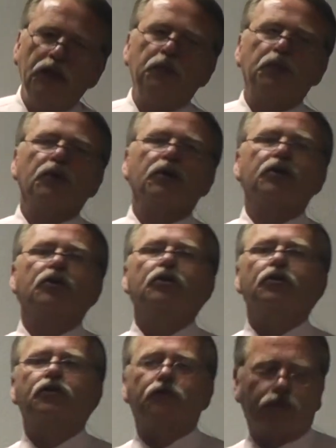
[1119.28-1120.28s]
we
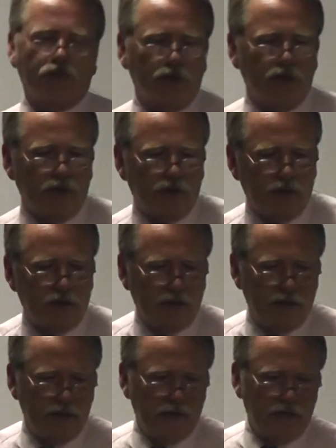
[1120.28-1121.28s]
produce fruit
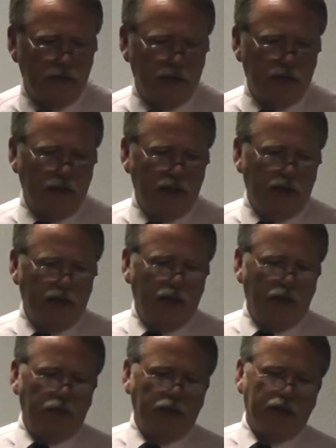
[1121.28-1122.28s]

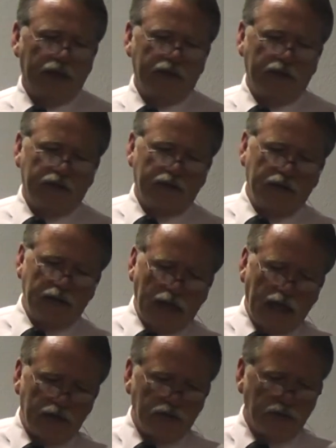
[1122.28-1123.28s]
because it's the
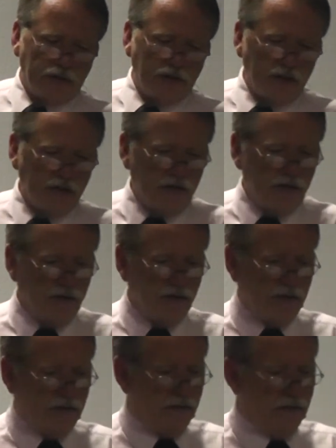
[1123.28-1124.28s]
natural thing to do.